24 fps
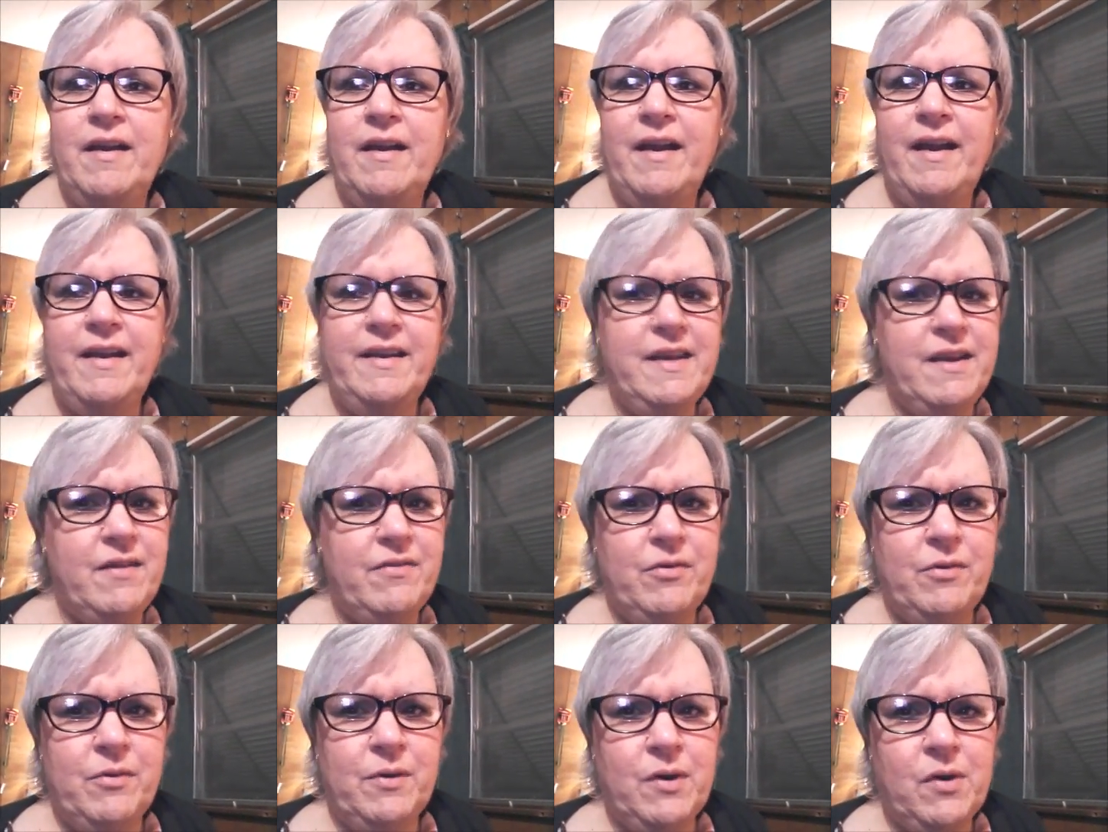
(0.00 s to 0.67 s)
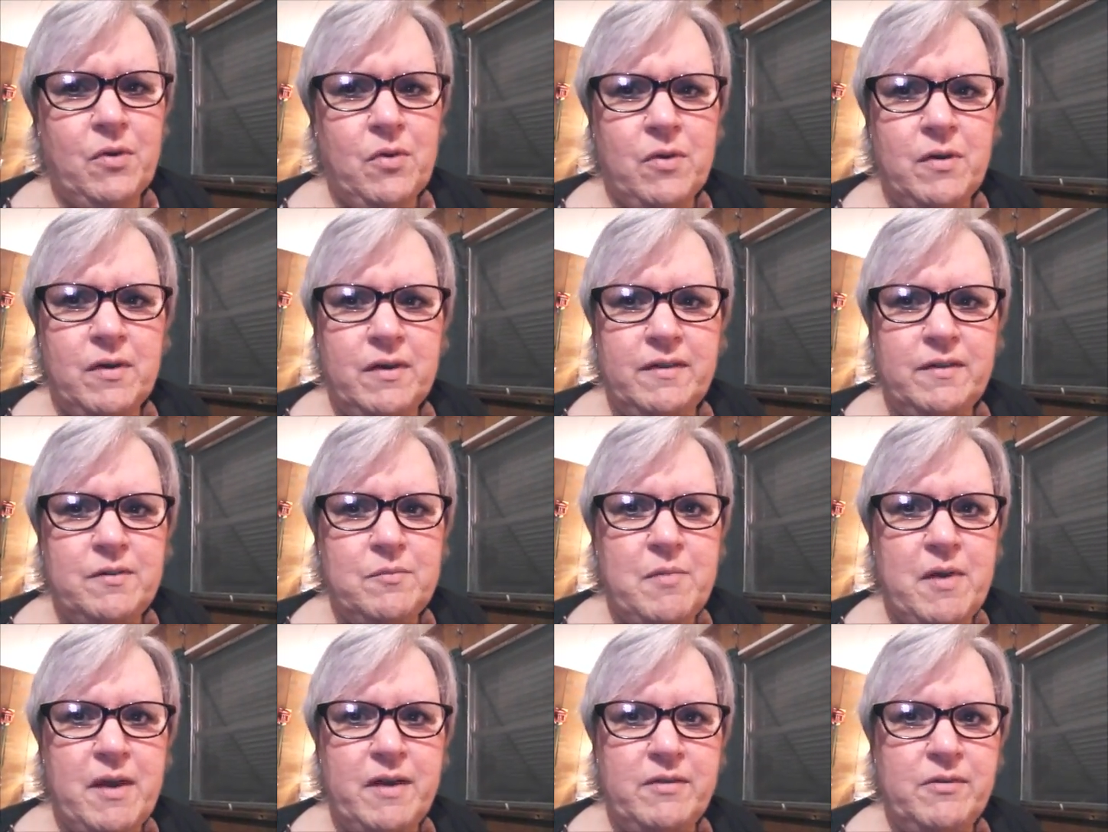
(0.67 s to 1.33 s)
I never record in
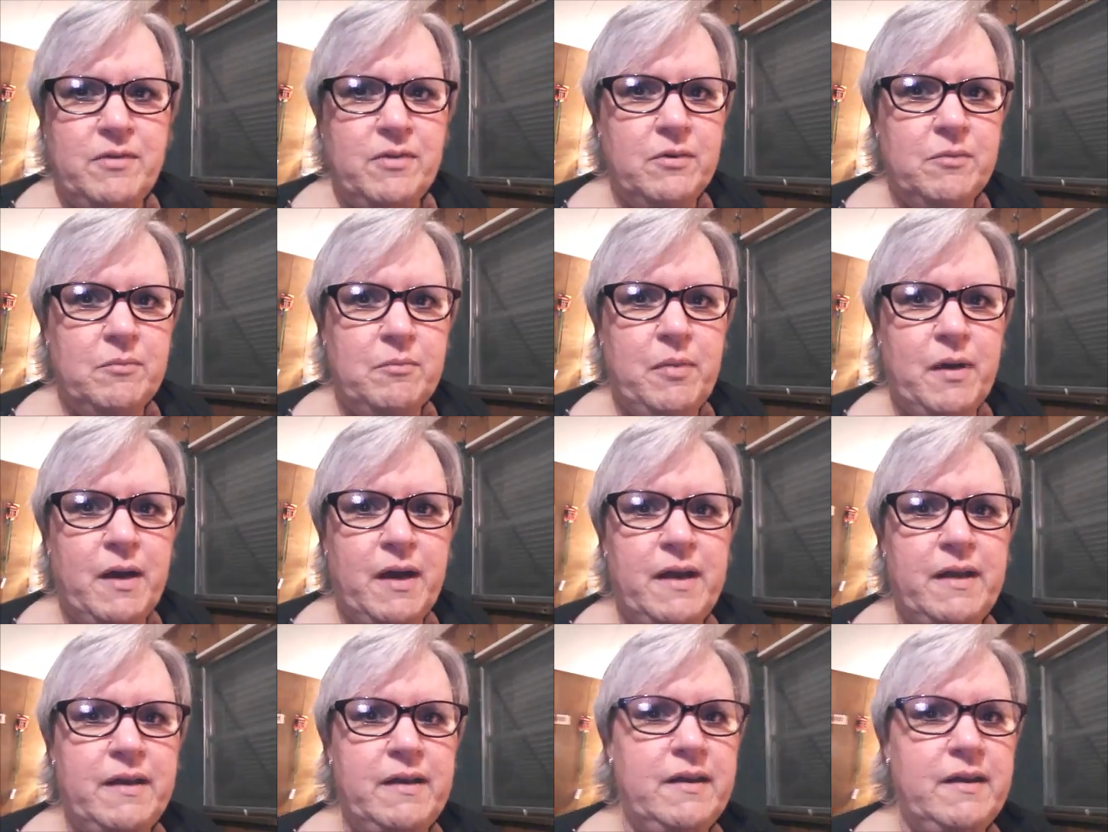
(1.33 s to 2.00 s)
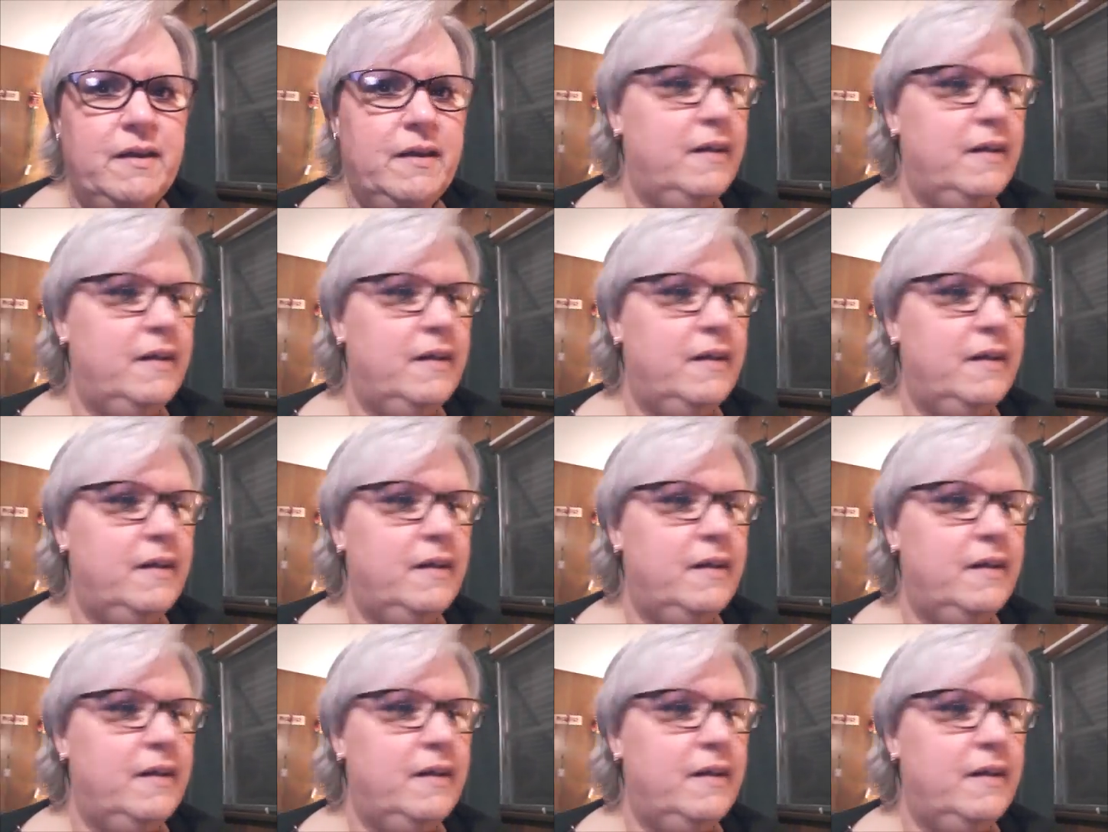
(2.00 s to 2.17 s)
the bedroom, but